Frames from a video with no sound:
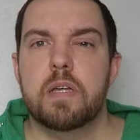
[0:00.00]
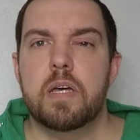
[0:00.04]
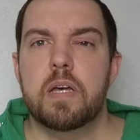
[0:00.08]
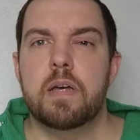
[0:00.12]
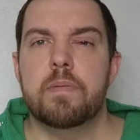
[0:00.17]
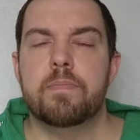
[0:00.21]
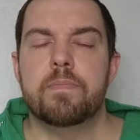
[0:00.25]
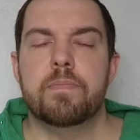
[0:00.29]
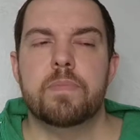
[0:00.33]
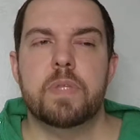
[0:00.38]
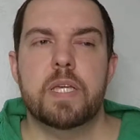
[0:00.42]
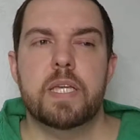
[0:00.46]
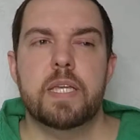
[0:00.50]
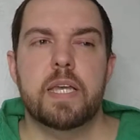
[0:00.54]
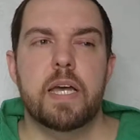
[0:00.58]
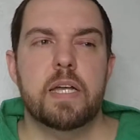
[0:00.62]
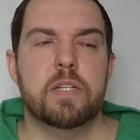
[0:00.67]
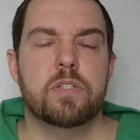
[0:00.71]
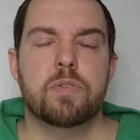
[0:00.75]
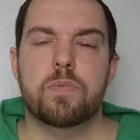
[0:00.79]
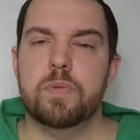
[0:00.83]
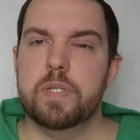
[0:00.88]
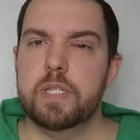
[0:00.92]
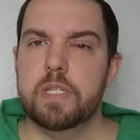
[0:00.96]
They
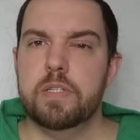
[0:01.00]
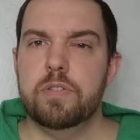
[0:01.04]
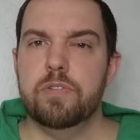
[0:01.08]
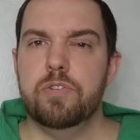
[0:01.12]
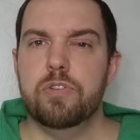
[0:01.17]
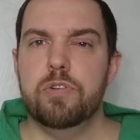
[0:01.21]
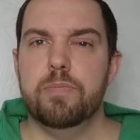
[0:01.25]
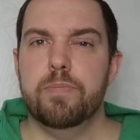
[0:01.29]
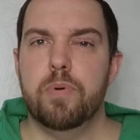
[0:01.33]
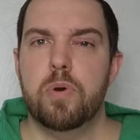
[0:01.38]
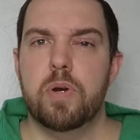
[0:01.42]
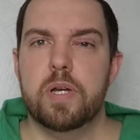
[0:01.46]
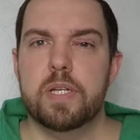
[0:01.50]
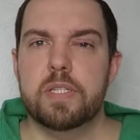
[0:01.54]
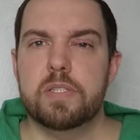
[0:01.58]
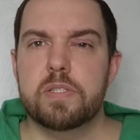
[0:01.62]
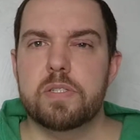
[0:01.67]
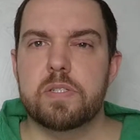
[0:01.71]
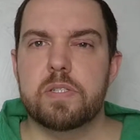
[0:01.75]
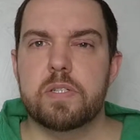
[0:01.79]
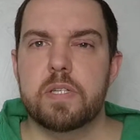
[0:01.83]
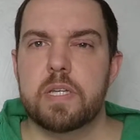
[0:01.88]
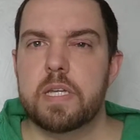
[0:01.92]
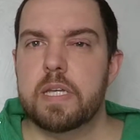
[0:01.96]
got to within 2
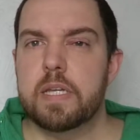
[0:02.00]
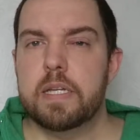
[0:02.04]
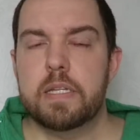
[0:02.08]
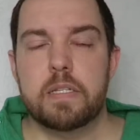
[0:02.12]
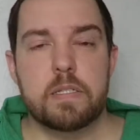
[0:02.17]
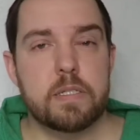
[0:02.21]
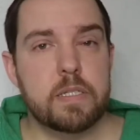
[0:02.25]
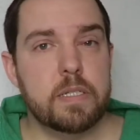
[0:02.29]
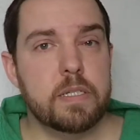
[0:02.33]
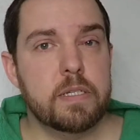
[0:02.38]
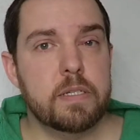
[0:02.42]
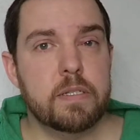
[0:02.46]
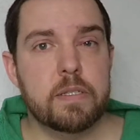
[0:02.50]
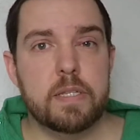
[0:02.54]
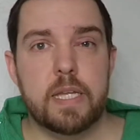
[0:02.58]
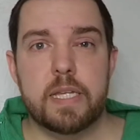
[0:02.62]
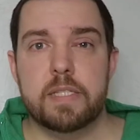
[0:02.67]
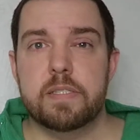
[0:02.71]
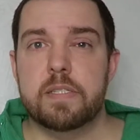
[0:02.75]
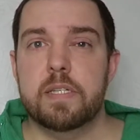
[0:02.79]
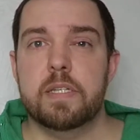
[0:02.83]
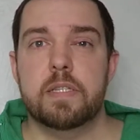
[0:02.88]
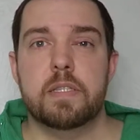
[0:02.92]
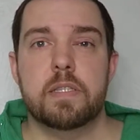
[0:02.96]
points, and
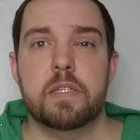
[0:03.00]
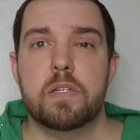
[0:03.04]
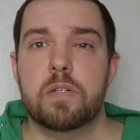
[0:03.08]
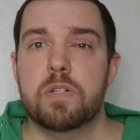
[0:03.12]
that's it.